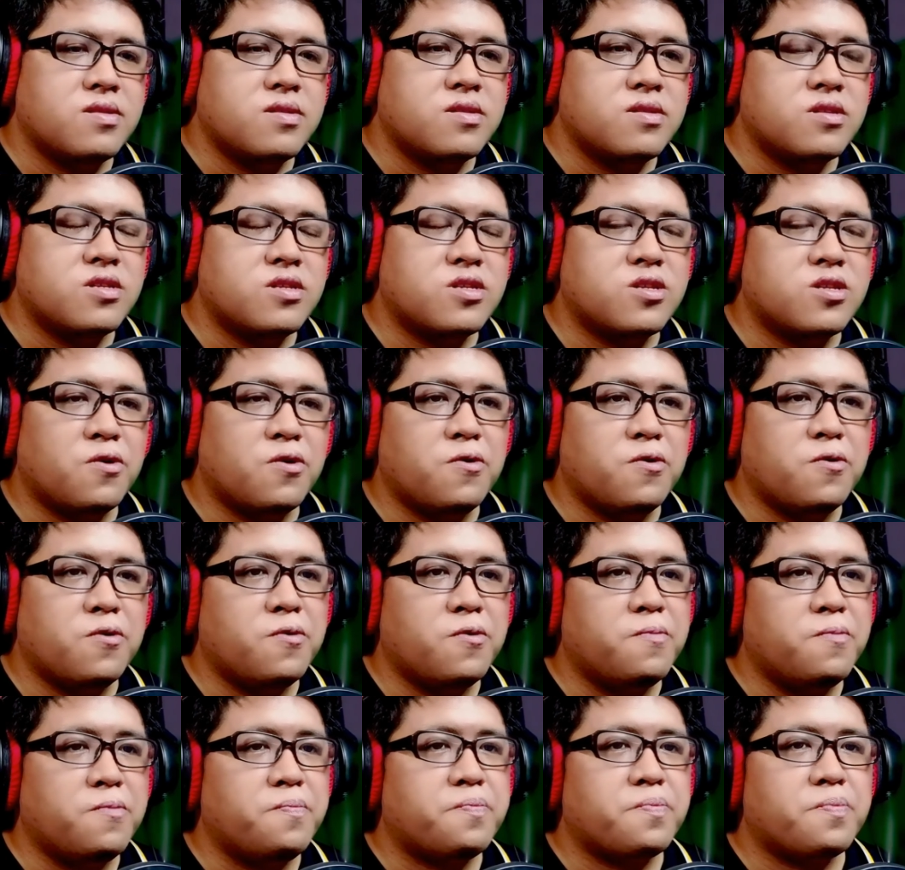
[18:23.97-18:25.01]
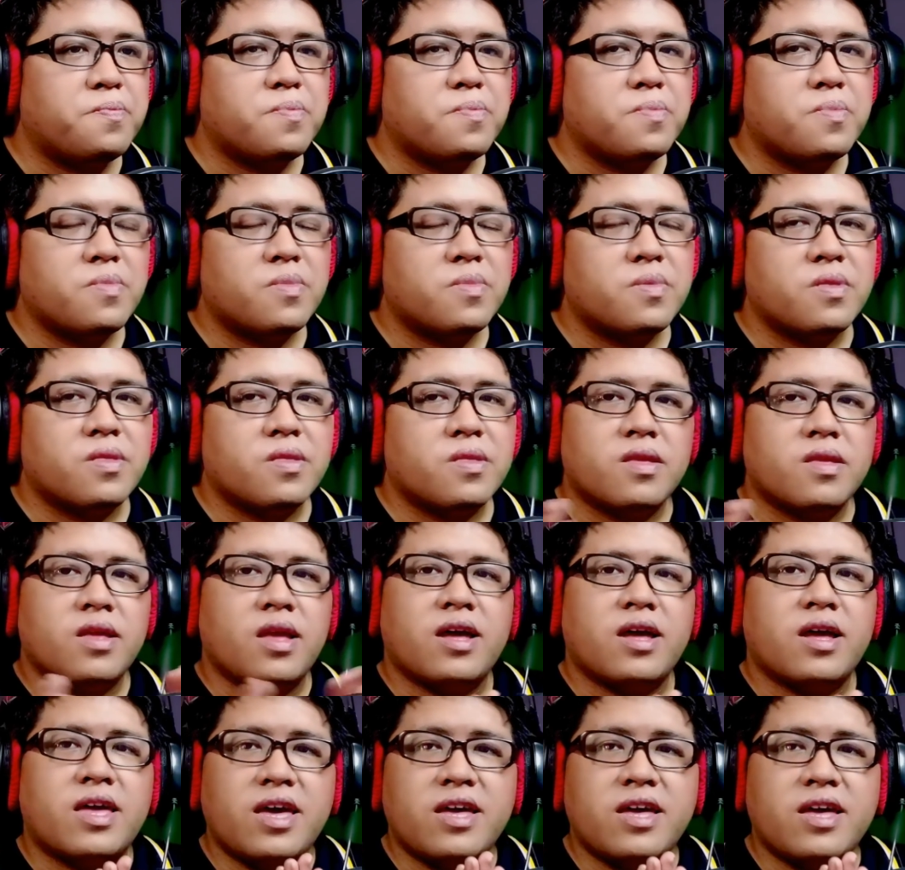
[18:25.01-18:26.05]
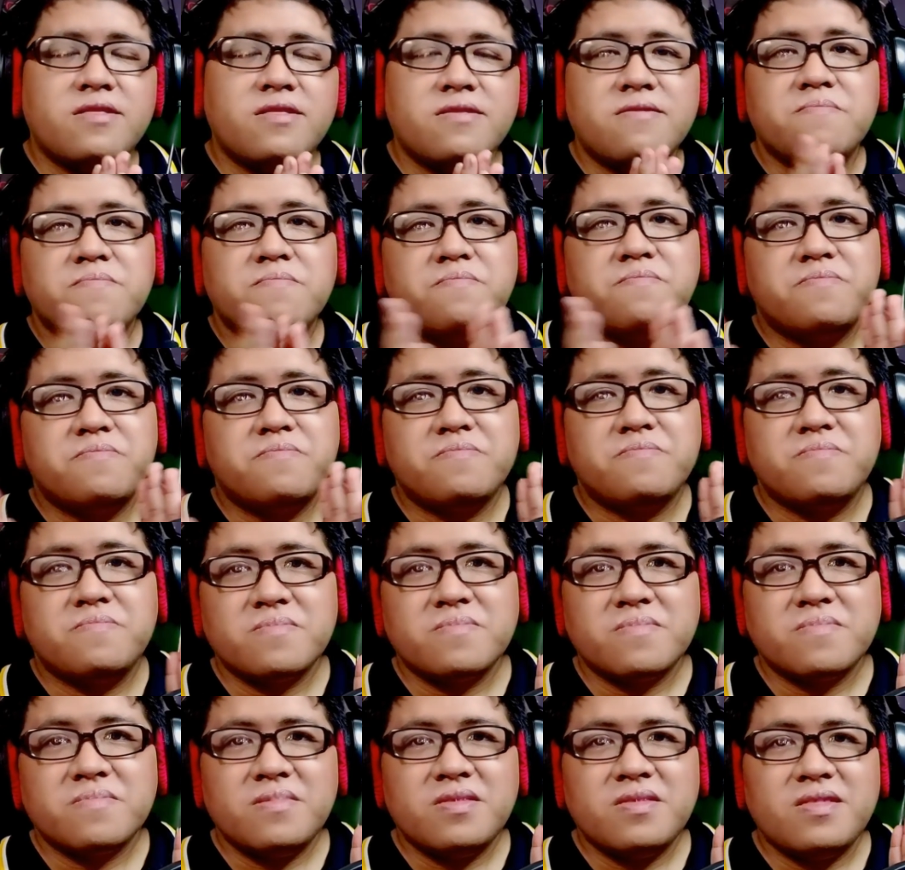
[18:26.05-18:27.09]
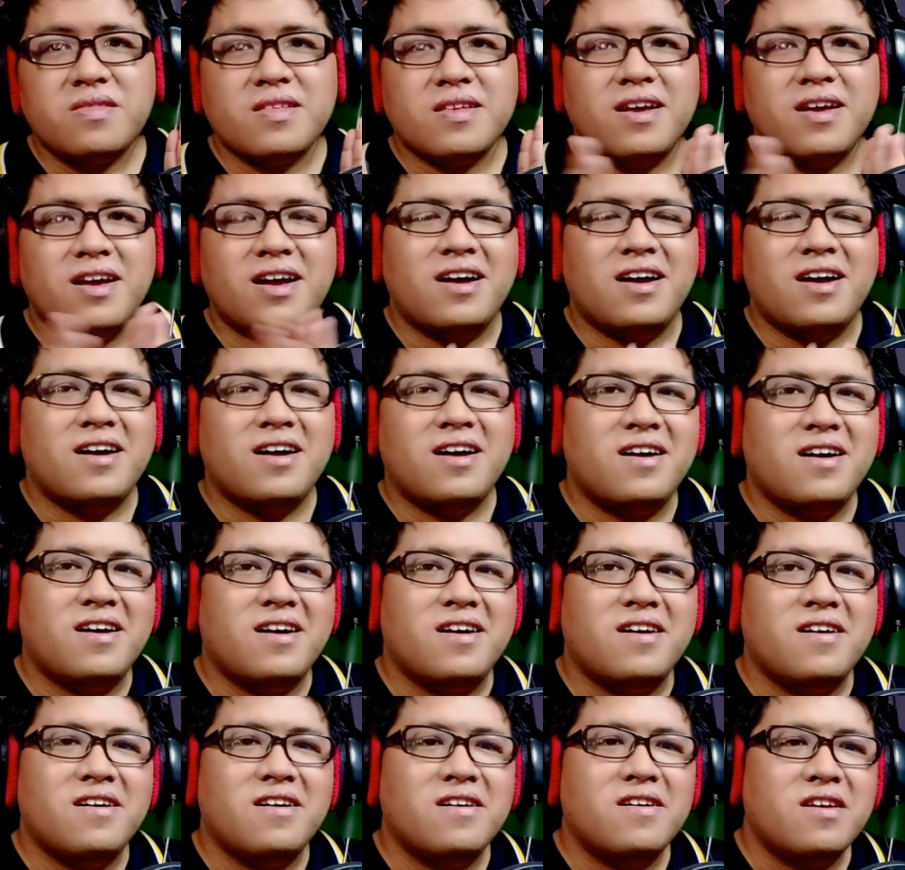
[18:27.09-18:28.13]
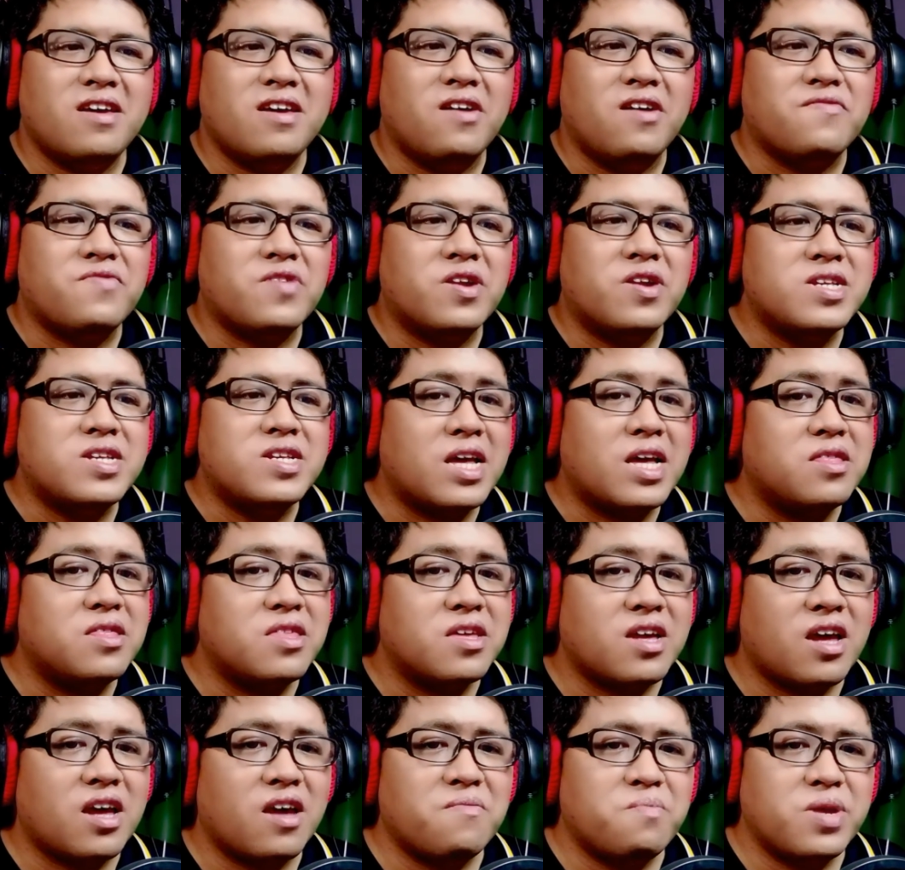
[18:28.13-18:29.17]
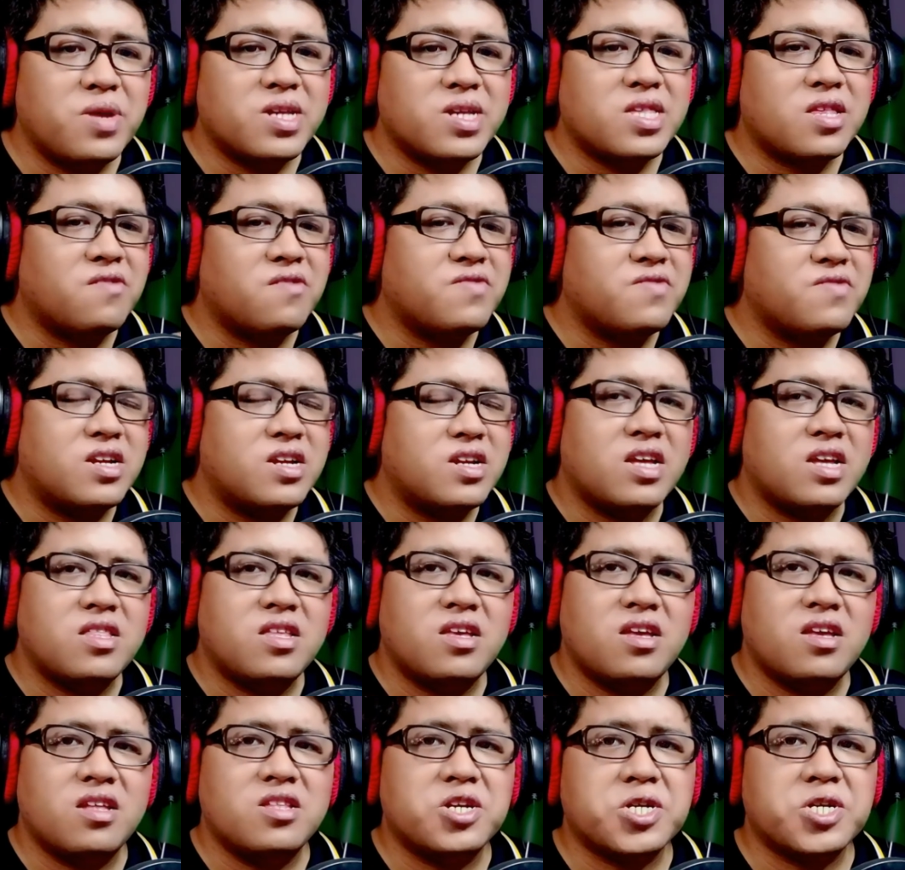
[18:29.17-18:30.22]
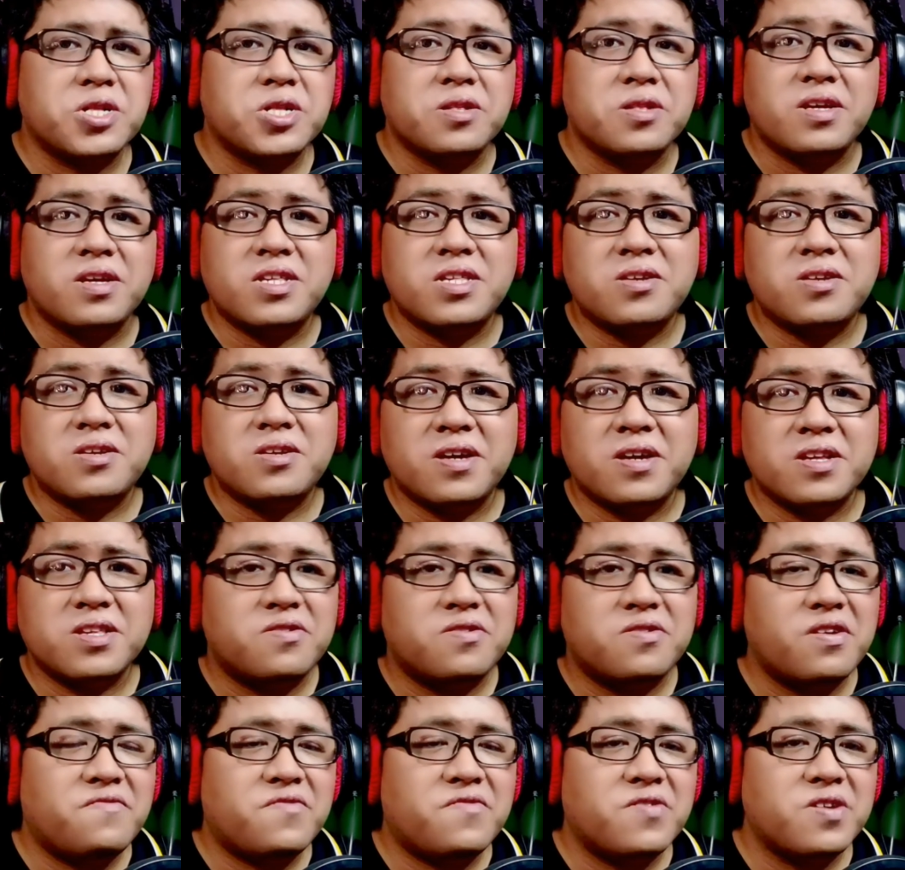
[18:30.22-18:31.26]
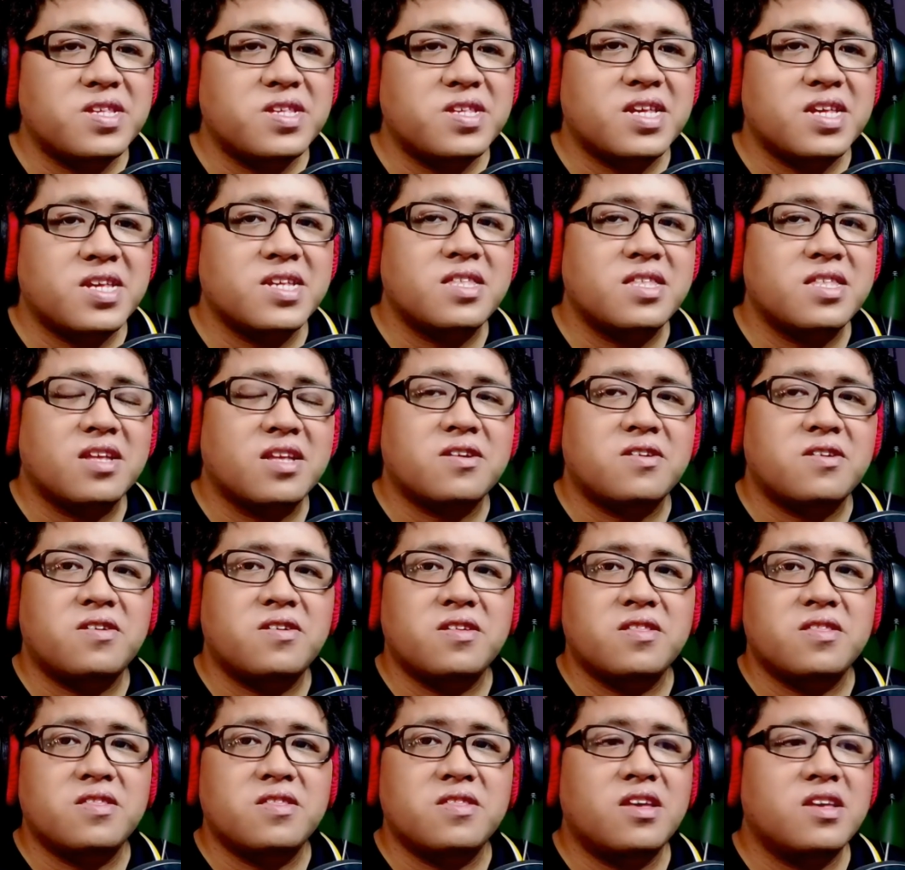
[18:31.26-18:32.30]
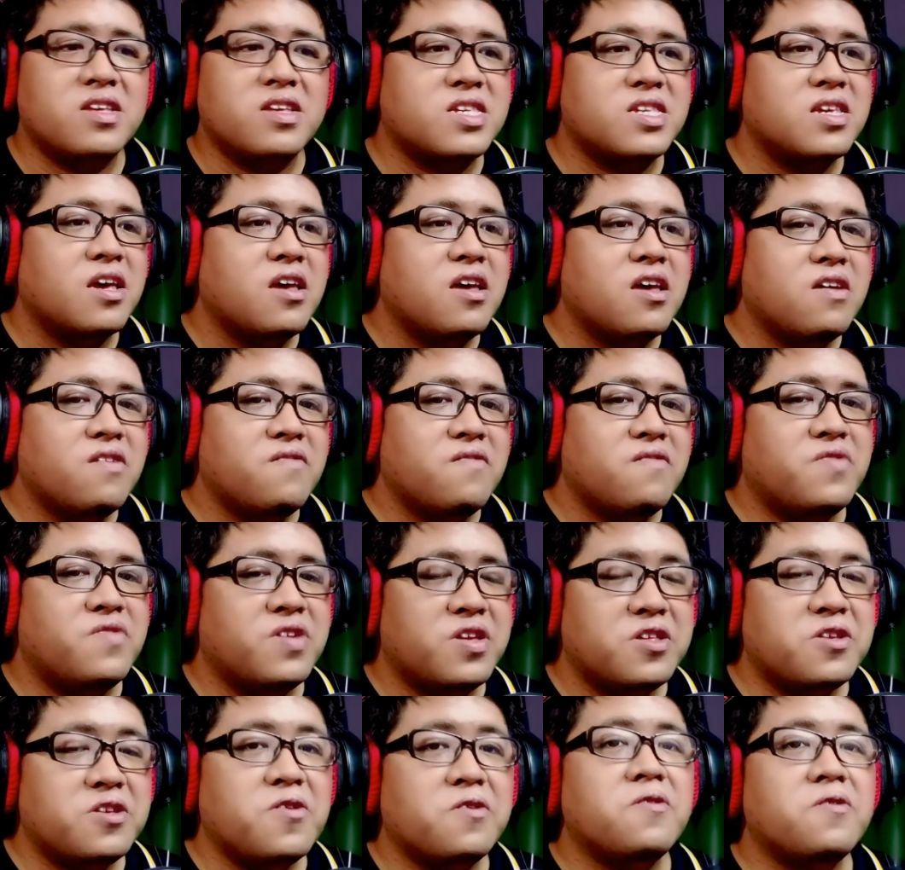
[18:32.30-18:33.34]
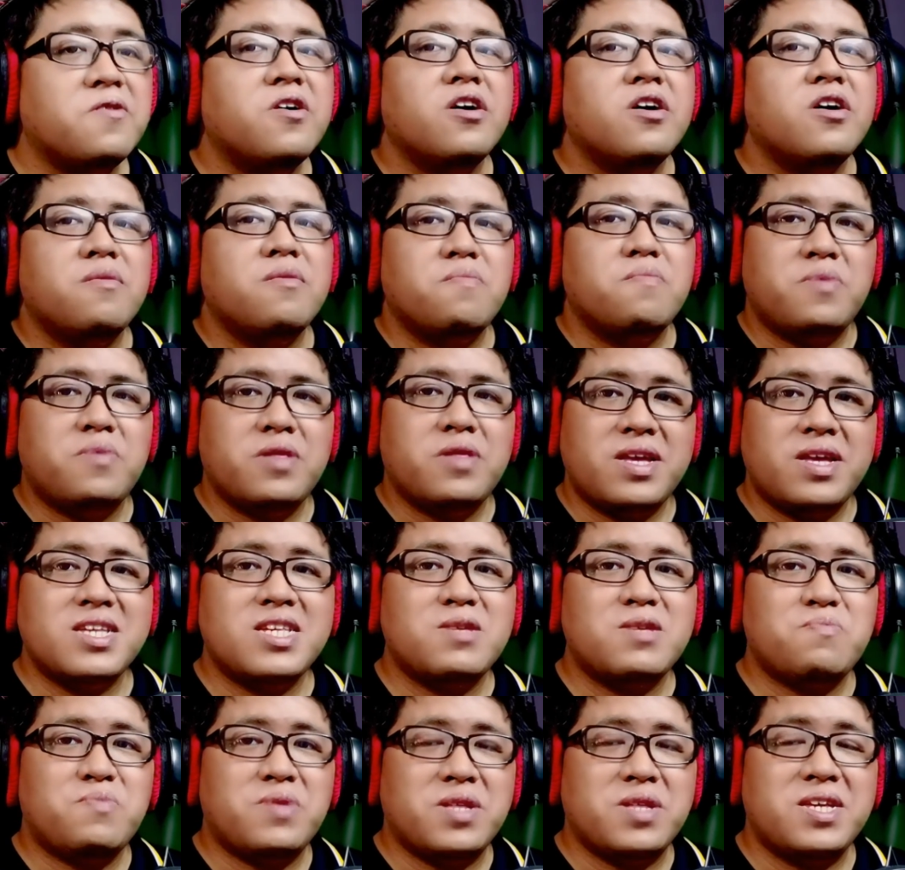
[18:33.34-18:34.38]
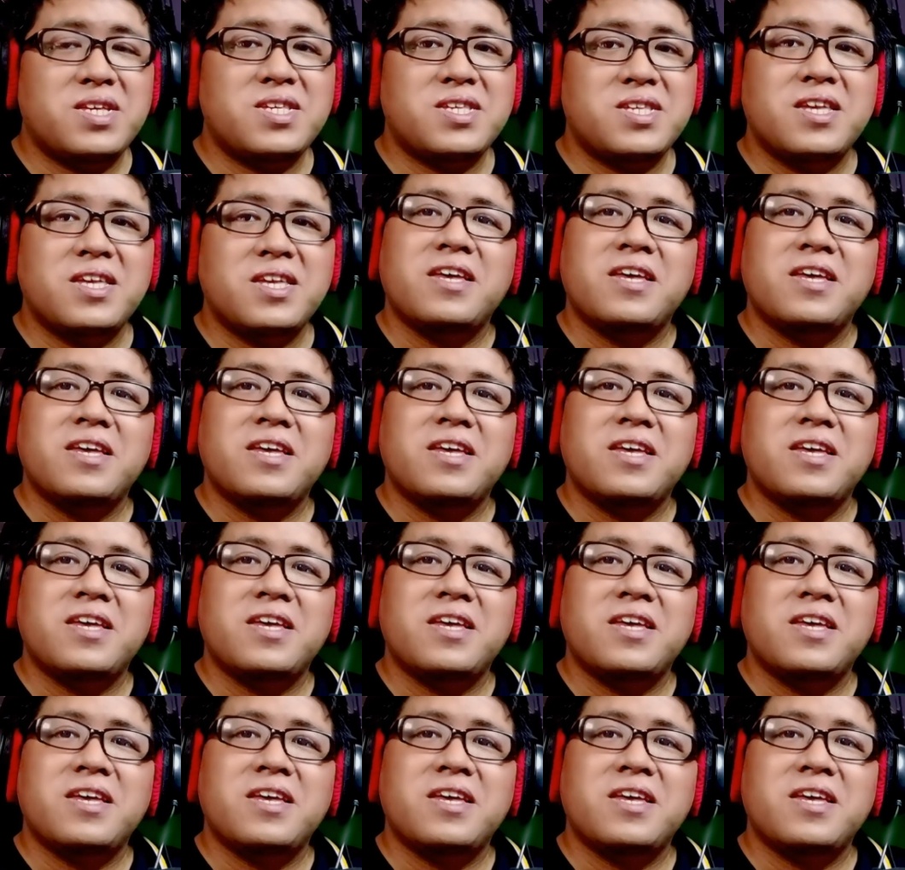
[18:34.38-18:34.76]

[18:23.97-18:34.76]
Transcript: So again, uh, if there's anything I've missed or if there's any additional Easter eggs or references that are in this video, please, please,